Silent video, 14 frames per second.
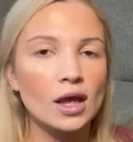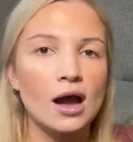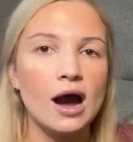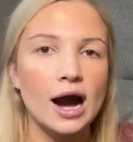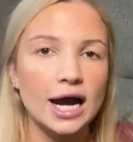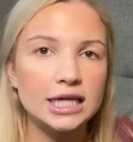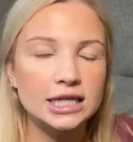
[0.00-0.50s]

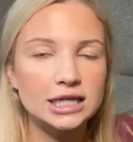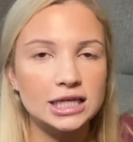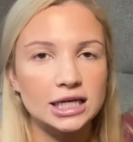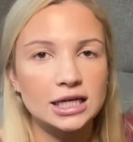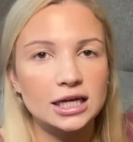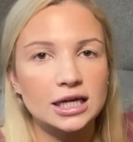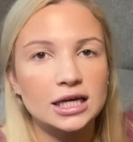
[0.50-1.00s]
I
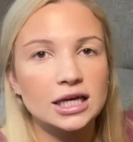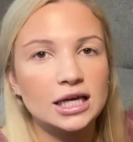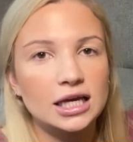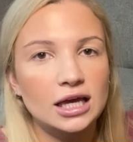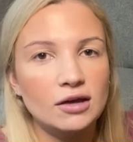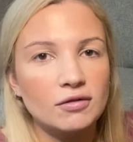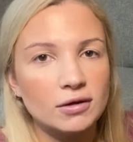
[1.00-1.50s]
think
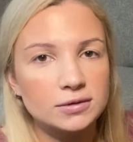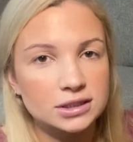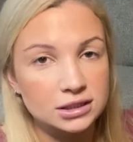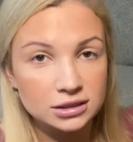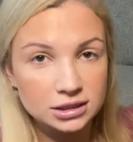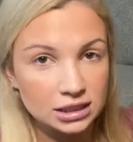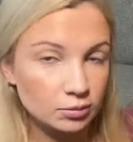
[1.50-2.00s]
if I was a
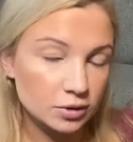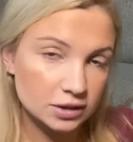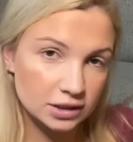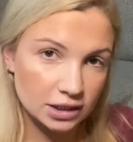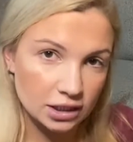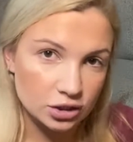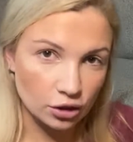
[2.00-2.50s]
deeper
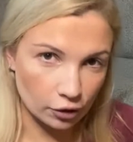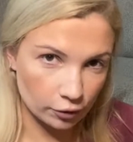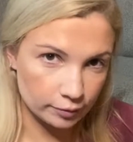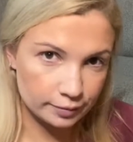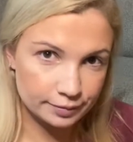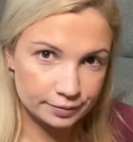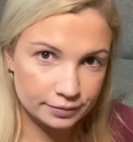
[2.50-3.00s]
skin
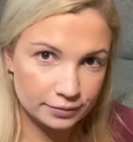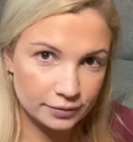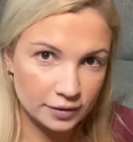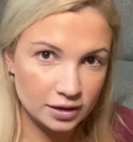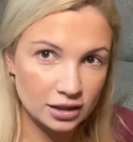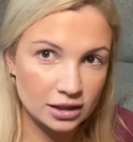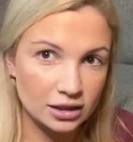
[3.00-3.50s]
tone,
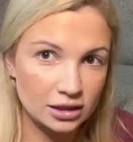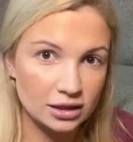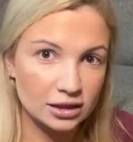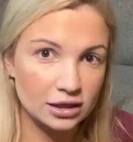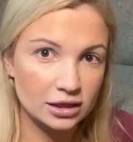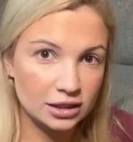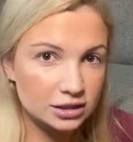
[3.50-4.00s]

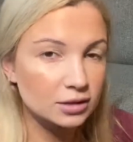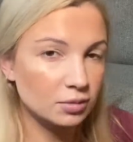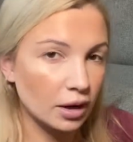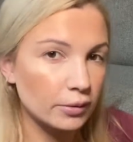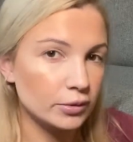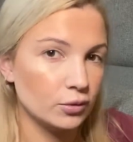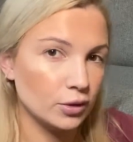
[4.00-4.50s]
this could
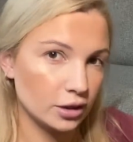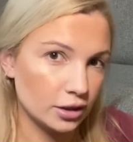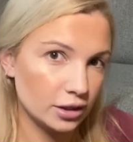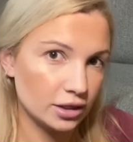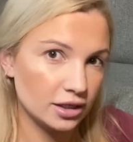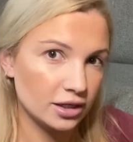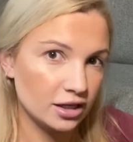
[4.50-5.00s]
probably
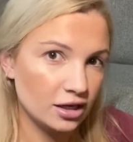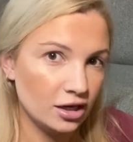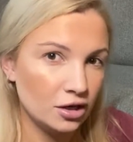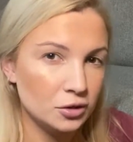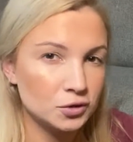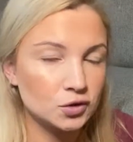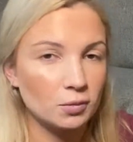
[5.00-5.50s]
work.
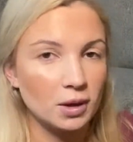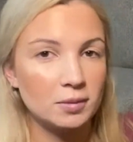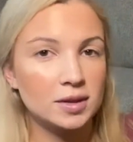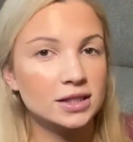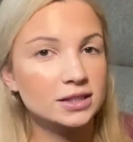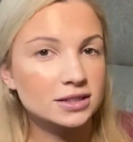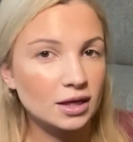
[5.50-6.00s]
So maybe in
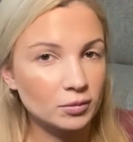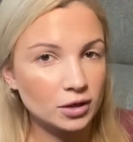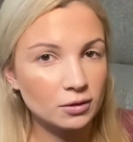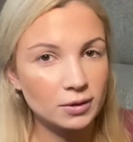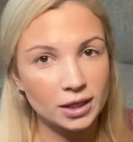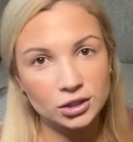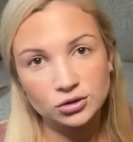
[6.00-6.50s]
the summer
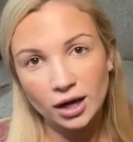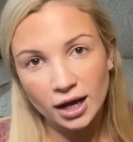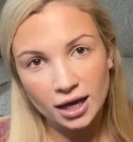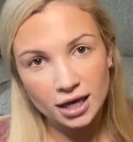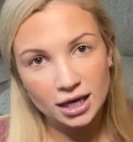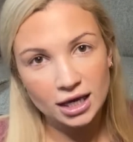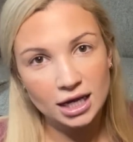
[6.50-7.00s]
when I try
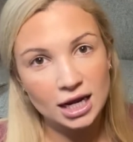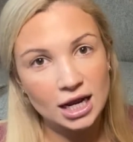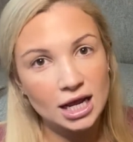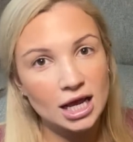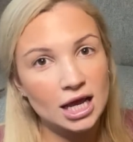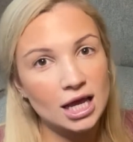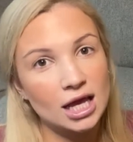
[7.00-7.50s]
it,
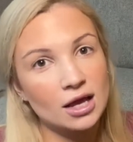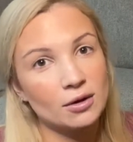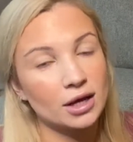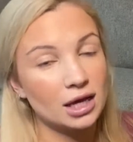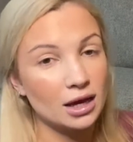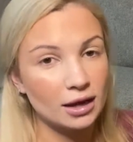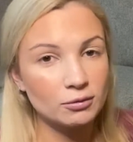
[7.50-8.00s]

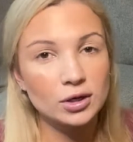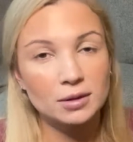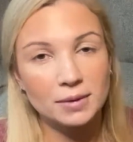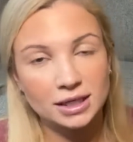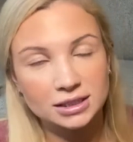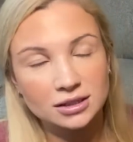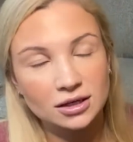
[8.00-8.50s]
like I'm going to
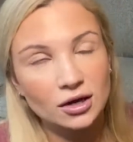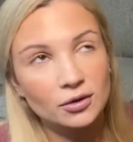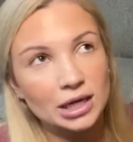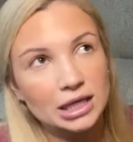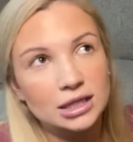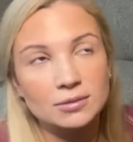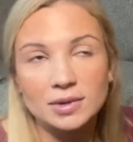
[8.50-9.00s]
Mexico
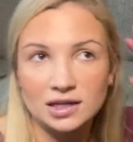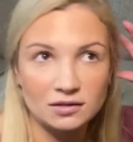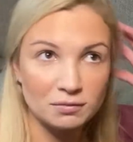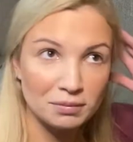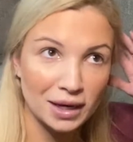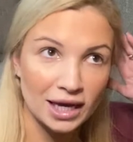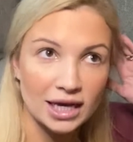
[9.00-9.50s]
in the beginning of
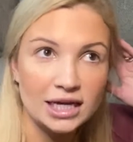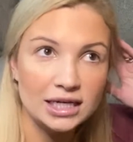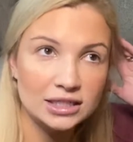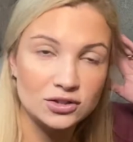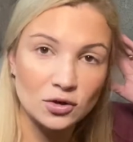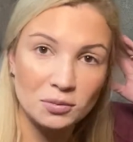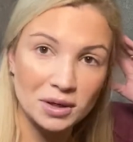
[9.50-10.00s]
May,
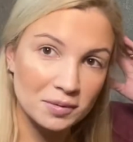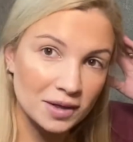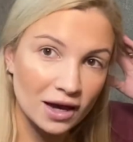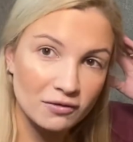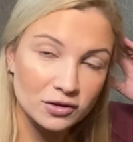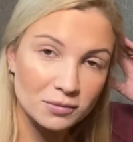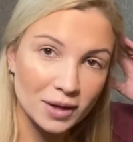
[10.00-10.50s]
so maybe
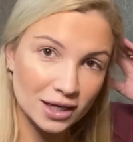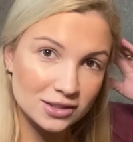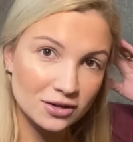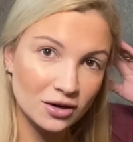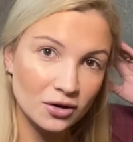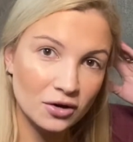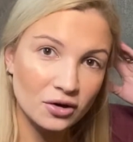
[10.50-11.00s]
after
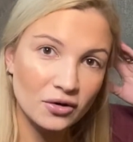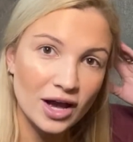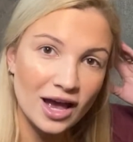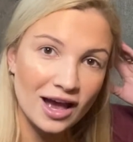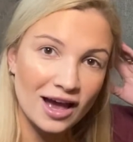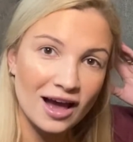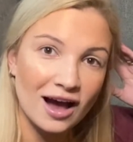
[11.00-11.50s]
Mexico,
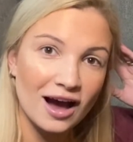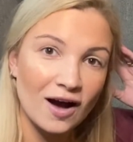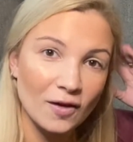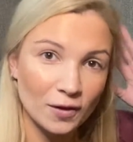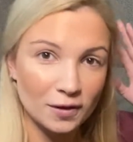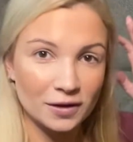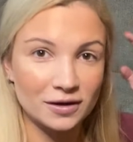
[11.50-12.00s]
I'll
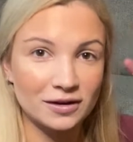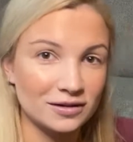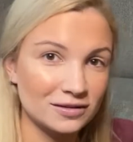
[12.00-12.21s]
look